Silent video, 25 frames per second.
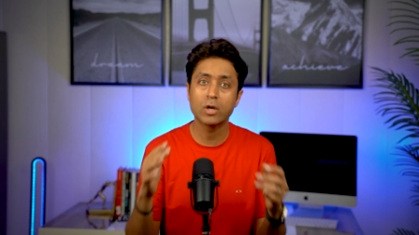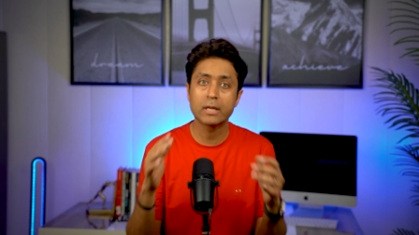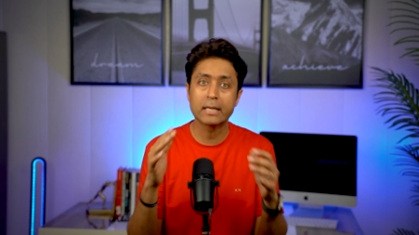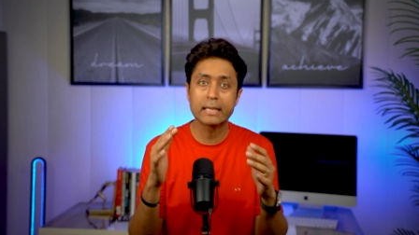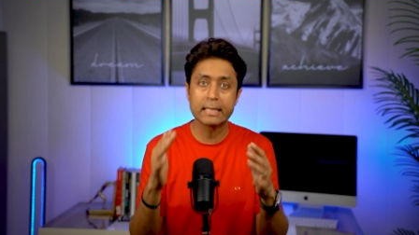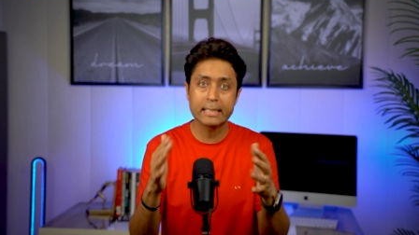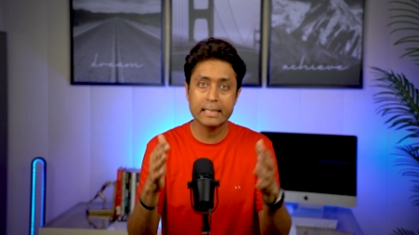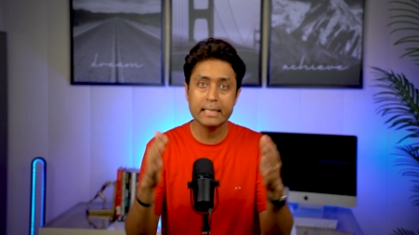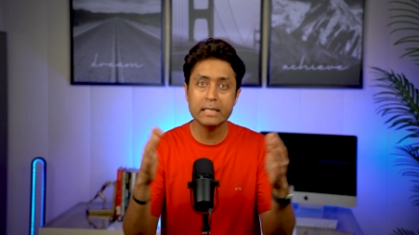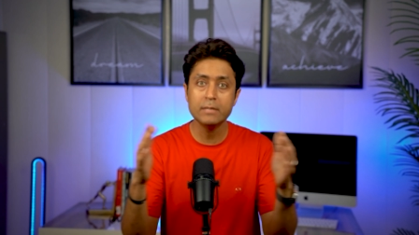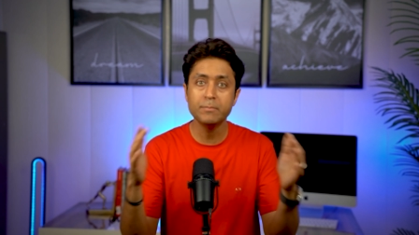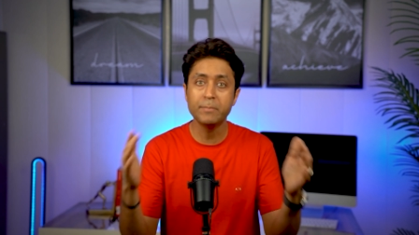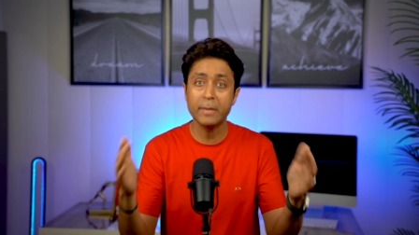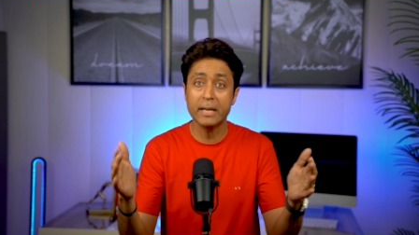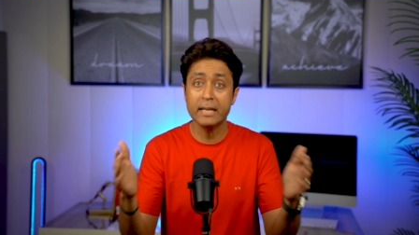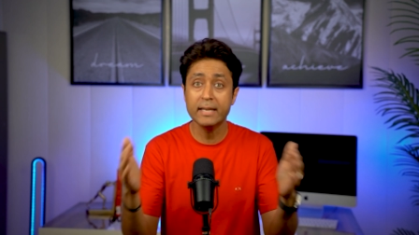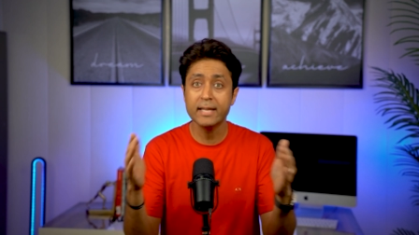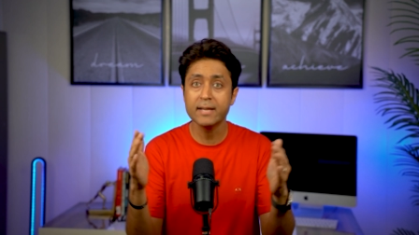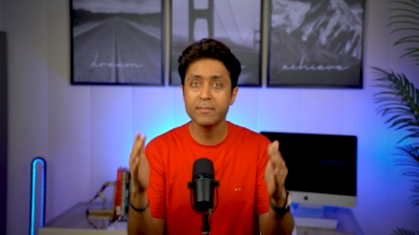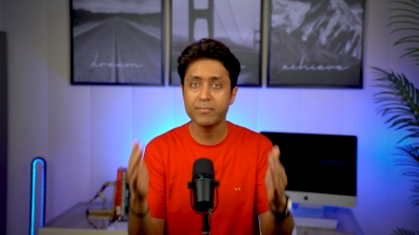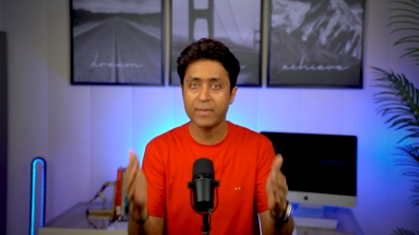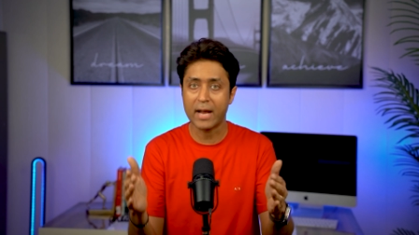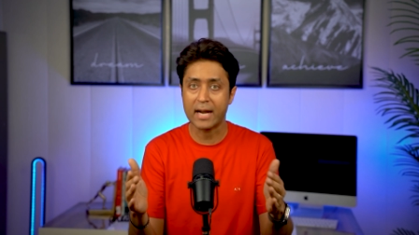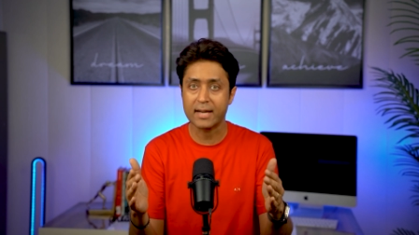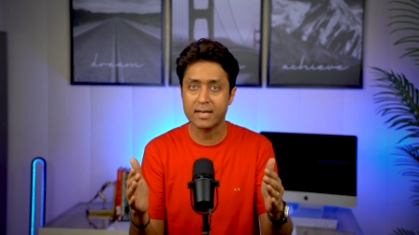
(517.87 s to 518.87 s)
or green
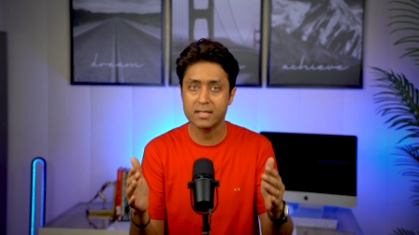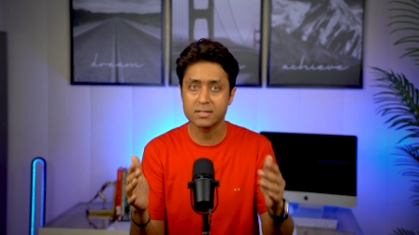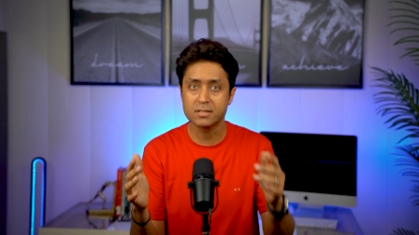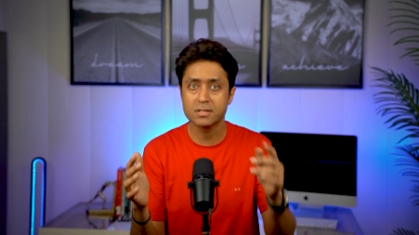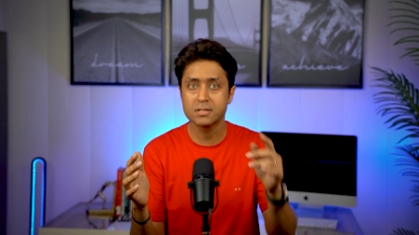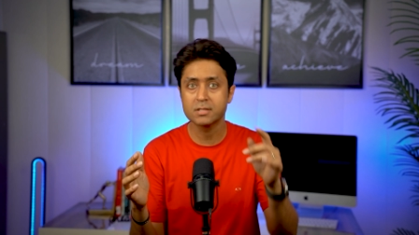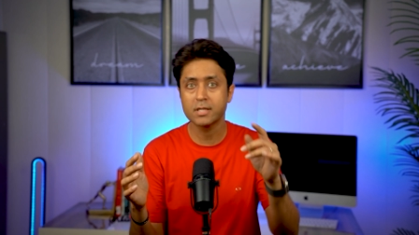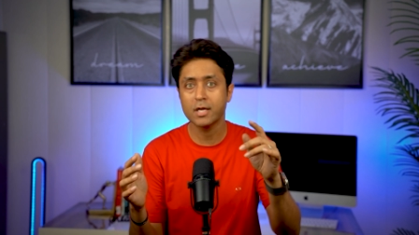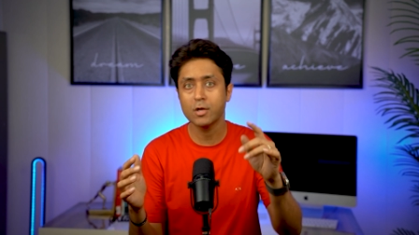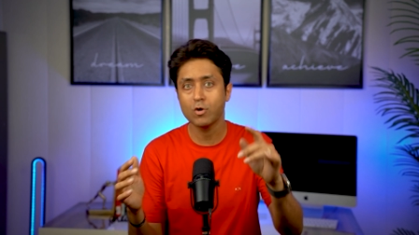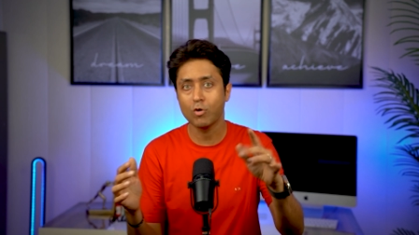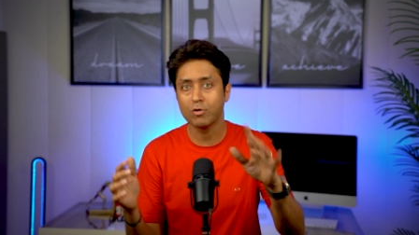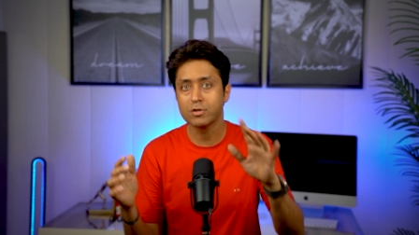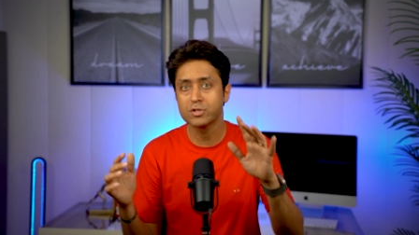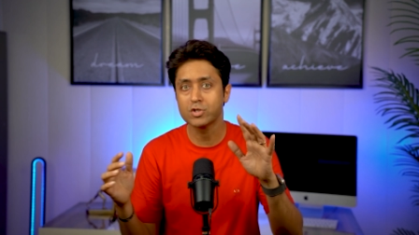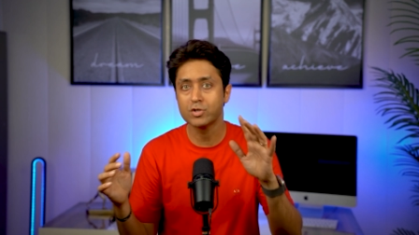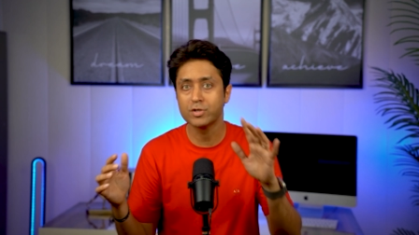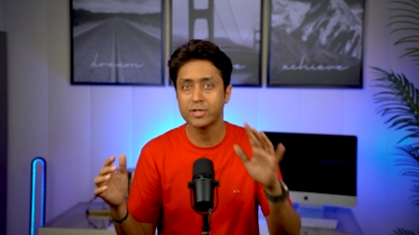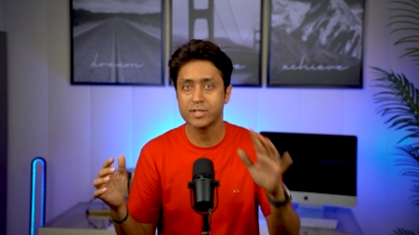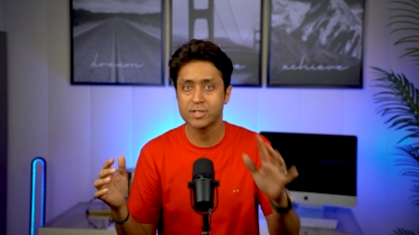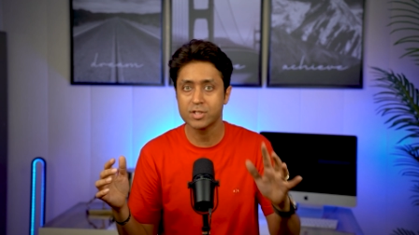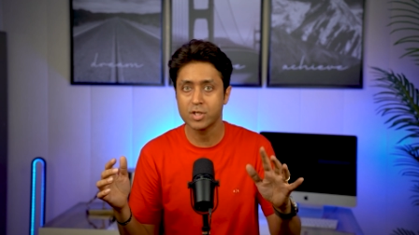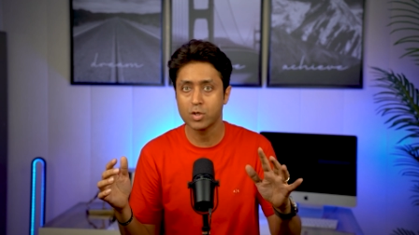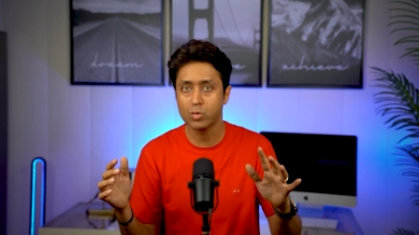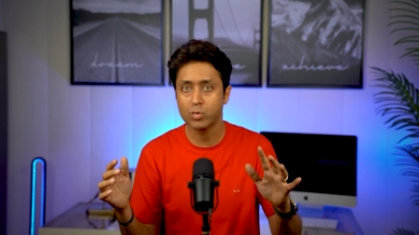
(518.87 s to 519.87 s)
building practices can also
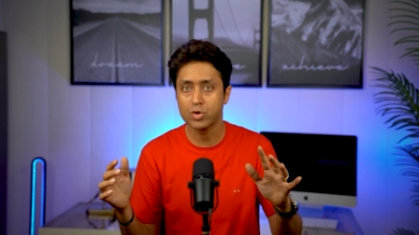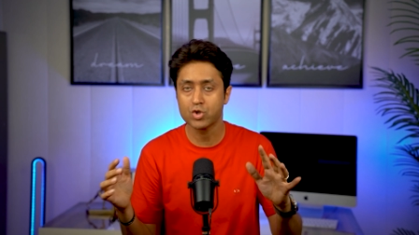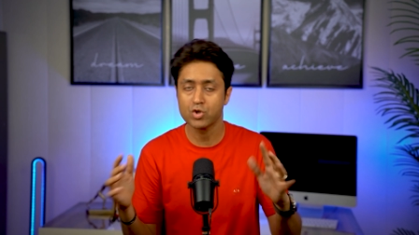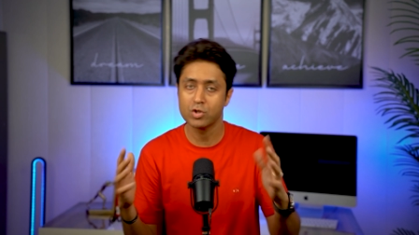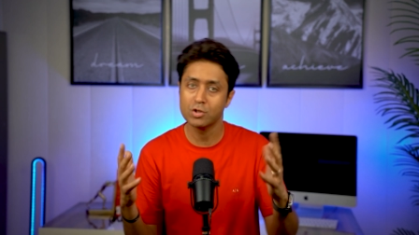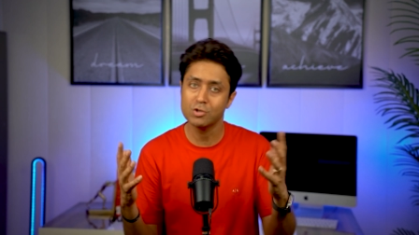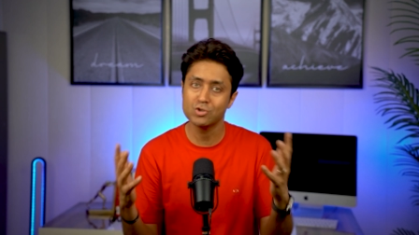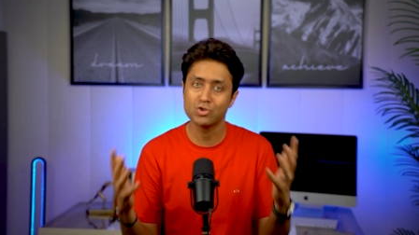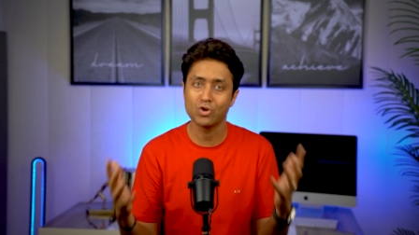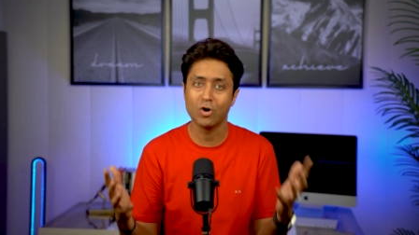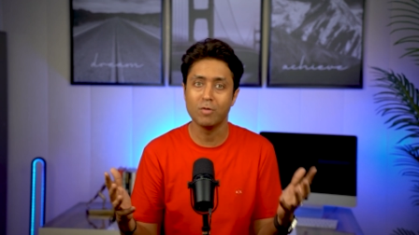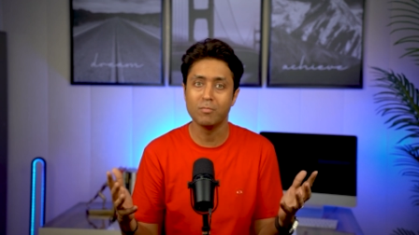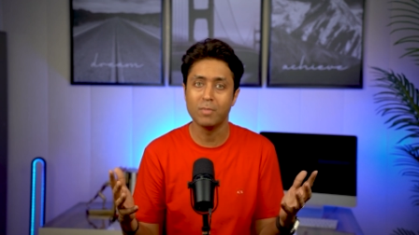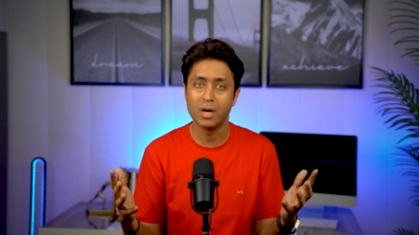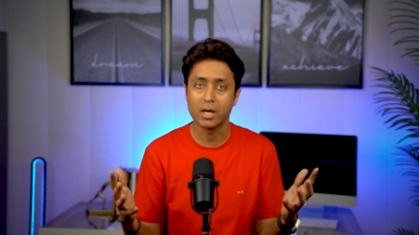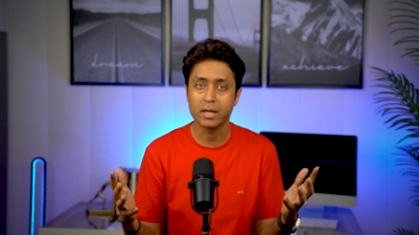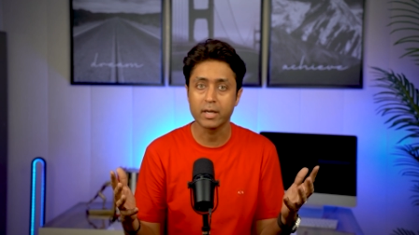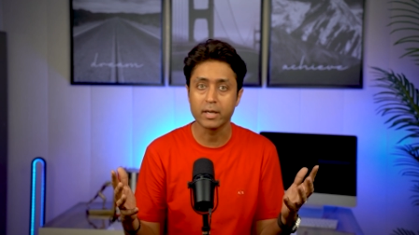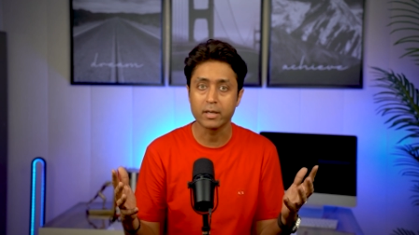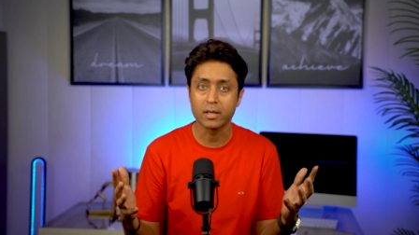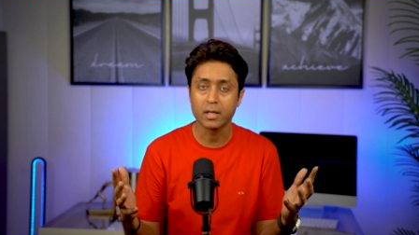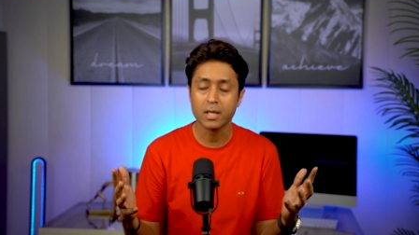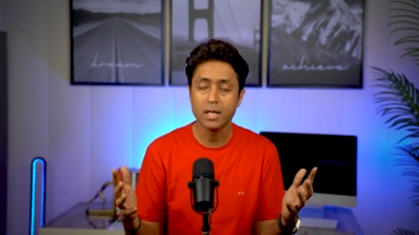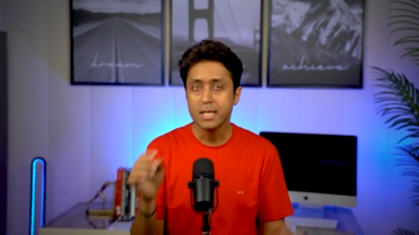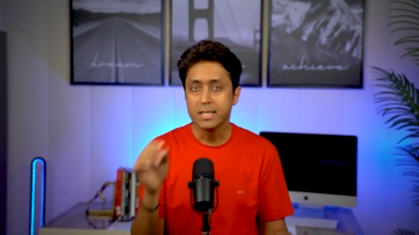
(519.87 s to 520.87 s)
distinguish in the job
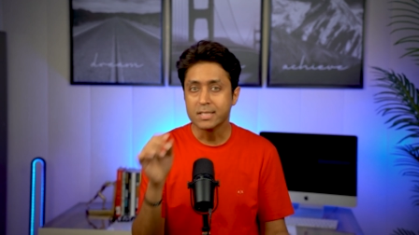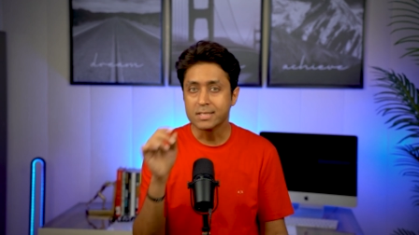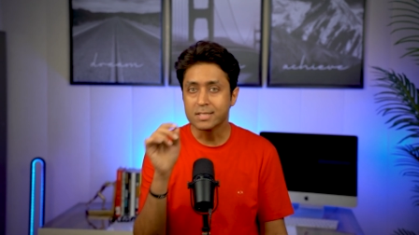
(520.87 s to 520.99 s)
market.